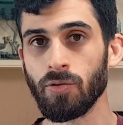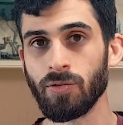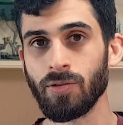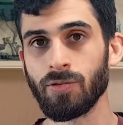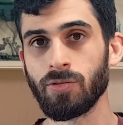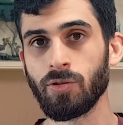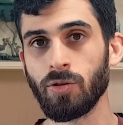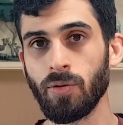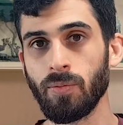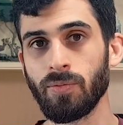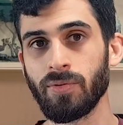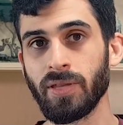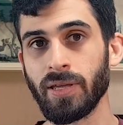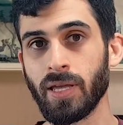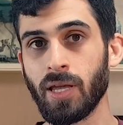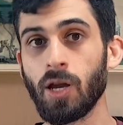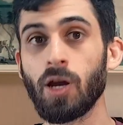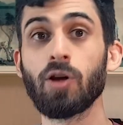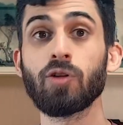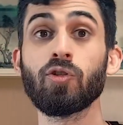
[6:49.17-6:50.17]
assumes the
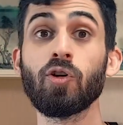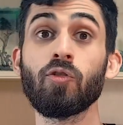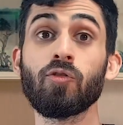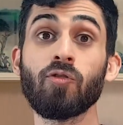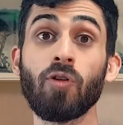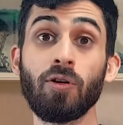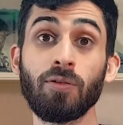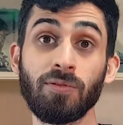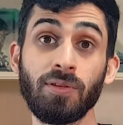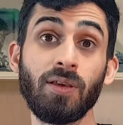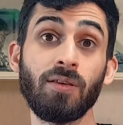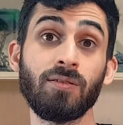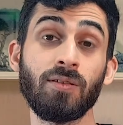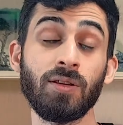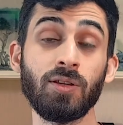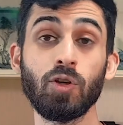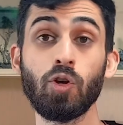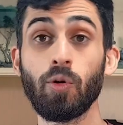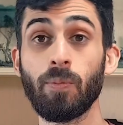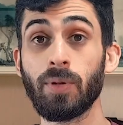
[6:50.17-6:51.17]
characters are
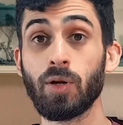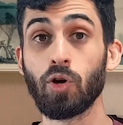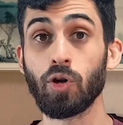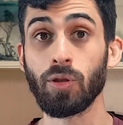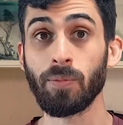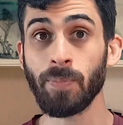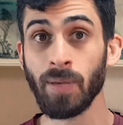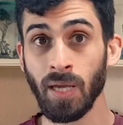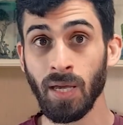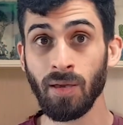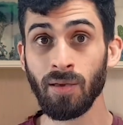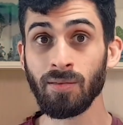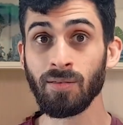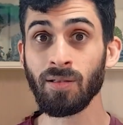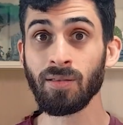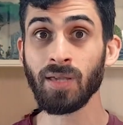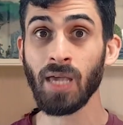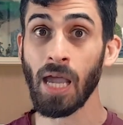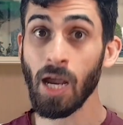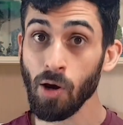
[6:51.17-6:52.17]
decent humanoid beings
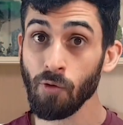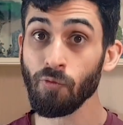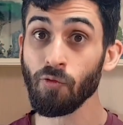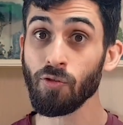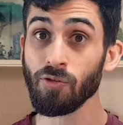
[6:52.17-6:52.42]
that care for